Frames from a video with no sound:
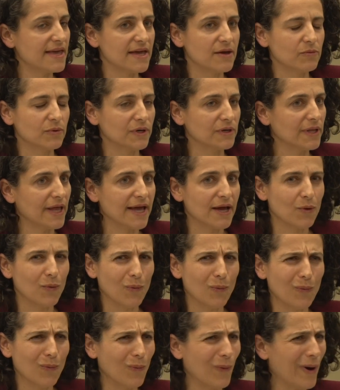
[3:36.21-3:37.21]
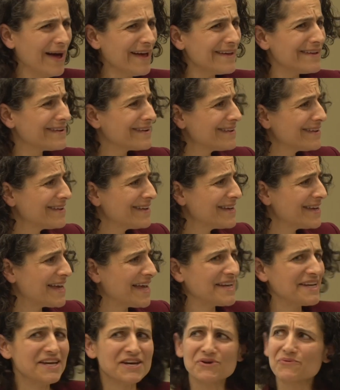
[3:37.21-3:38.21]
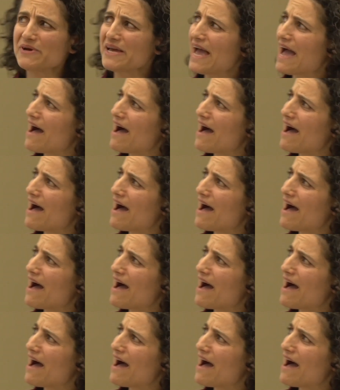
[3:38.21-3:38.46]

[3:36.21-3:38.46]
they were like, what? And here we